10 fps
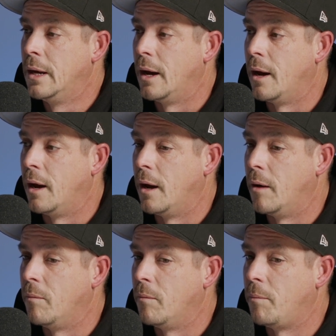
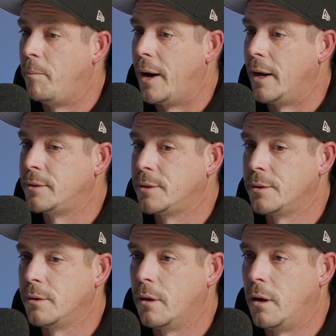Um,
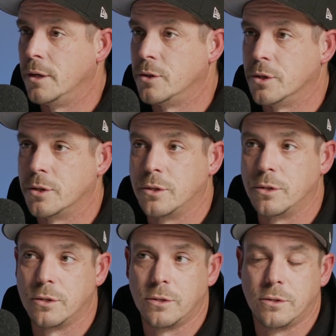but I
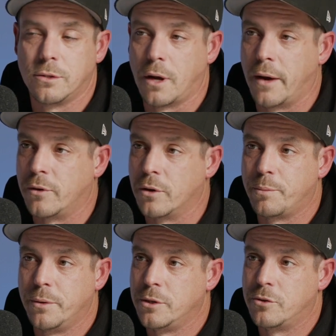just I've got a
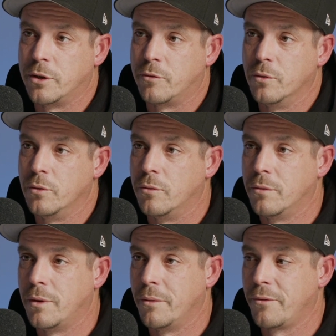pretty strict rule.
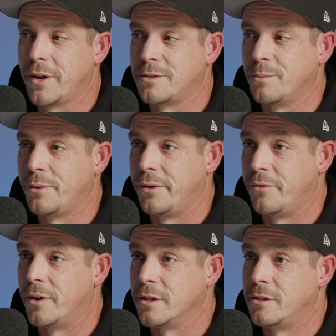I mean, we've mm. had some pretty
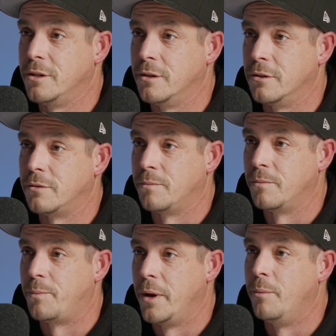fucking serious
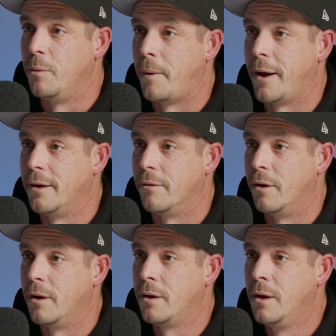yeah, people the one paint up crew.
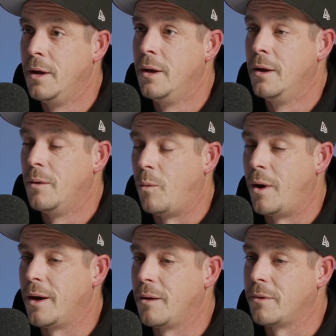it, right?
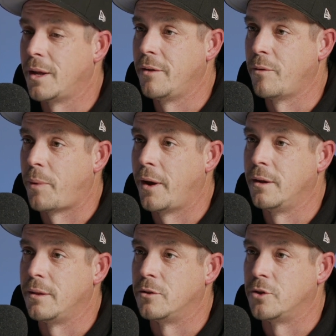One Up, they never
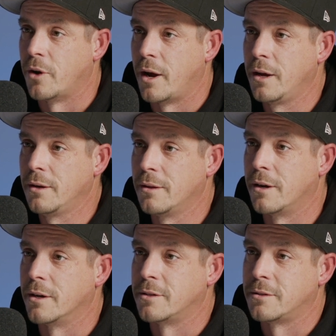painted the train.
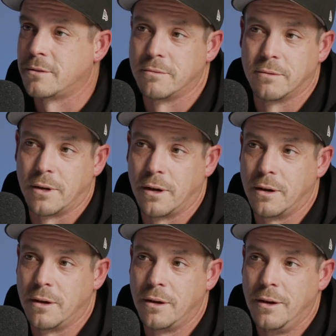Like I, I thought
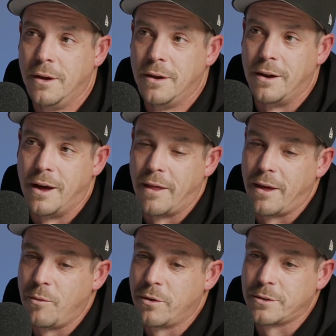uh, they did. No,
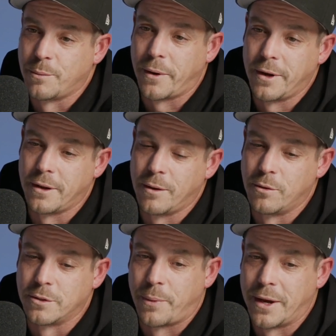they wanted to paint. They
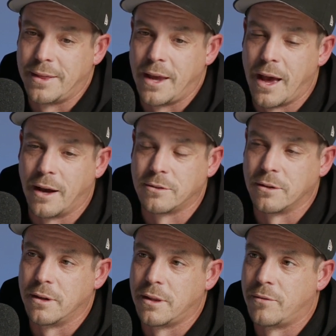wanted to paint the
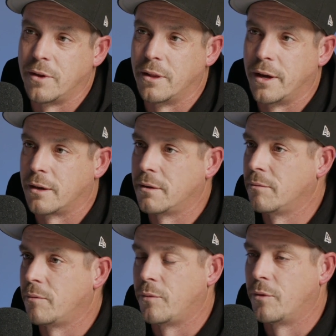outside. They've done like
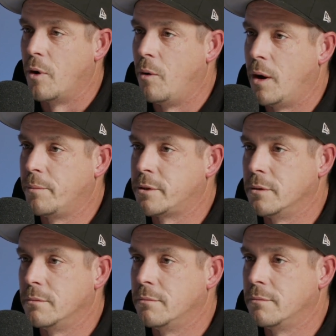throw ups
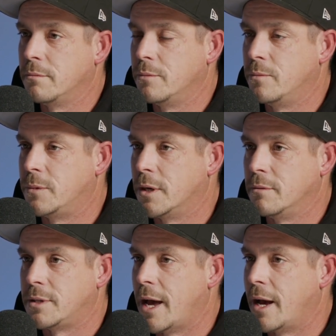and
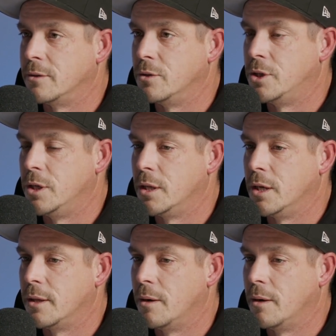done tags and shit in there.